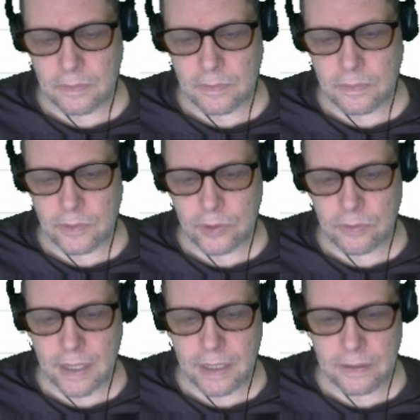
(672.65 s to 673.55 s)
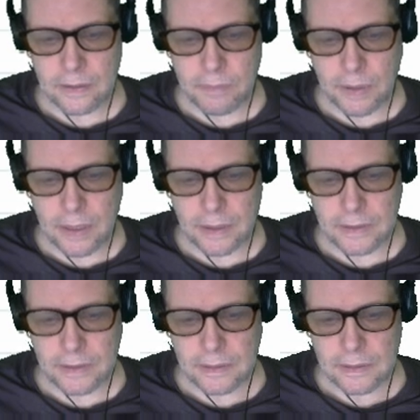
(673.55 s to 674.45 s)
strength in
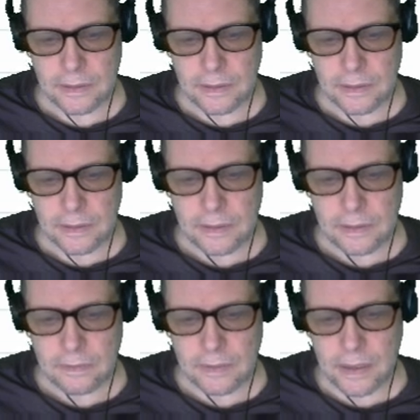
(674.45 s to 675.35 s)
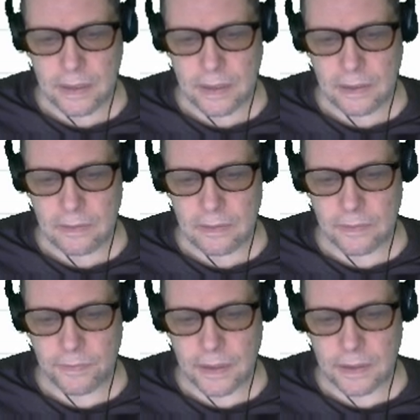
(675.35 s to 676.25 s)
bonds right now,
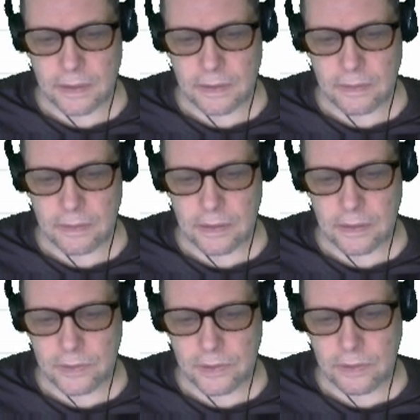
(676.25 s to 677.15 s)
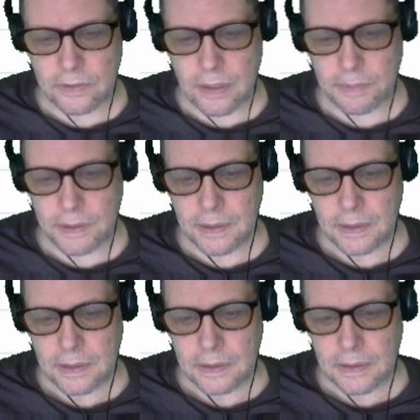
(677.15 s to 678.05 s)
the fact that the yields are dropping,
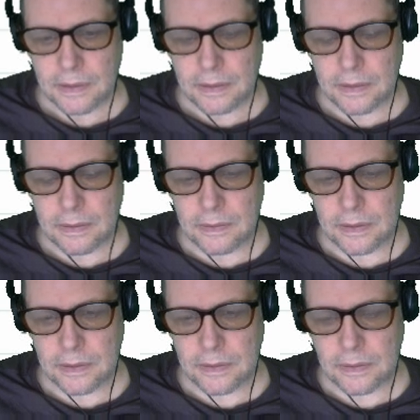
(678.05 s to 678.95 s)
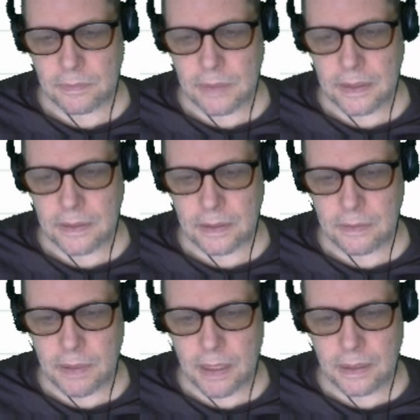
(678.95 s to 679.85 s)
this means that the
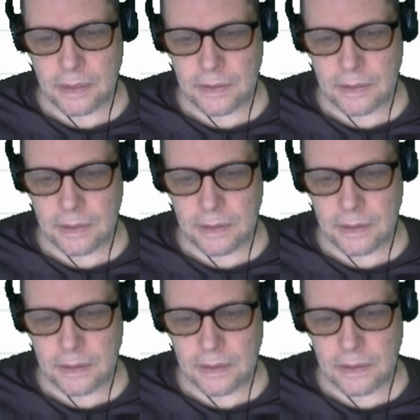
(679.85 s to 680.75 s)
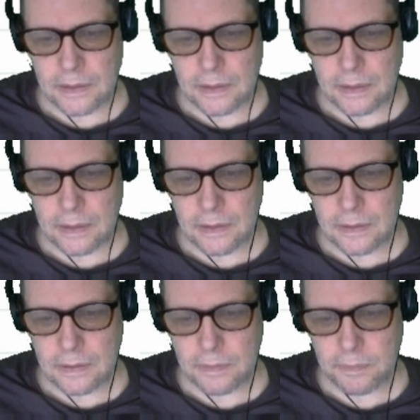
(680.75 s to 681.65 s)
market
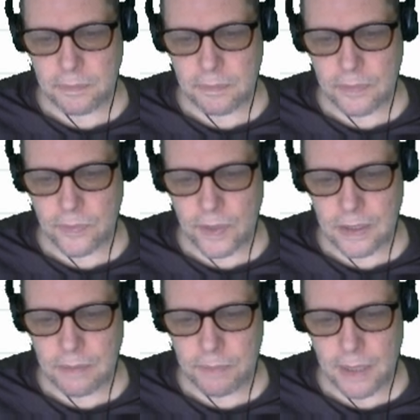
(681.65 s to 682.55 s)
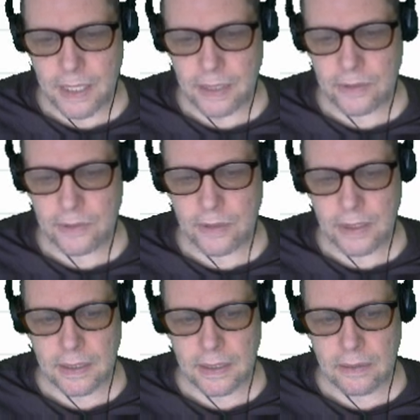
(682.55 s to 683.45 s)
is finding buyers
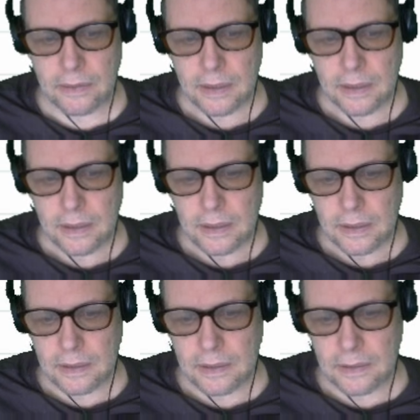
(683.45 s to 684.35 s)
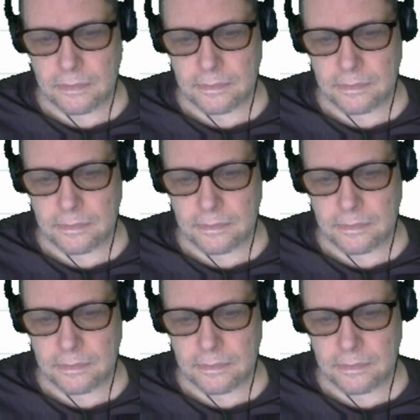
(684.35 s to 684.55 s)
right now.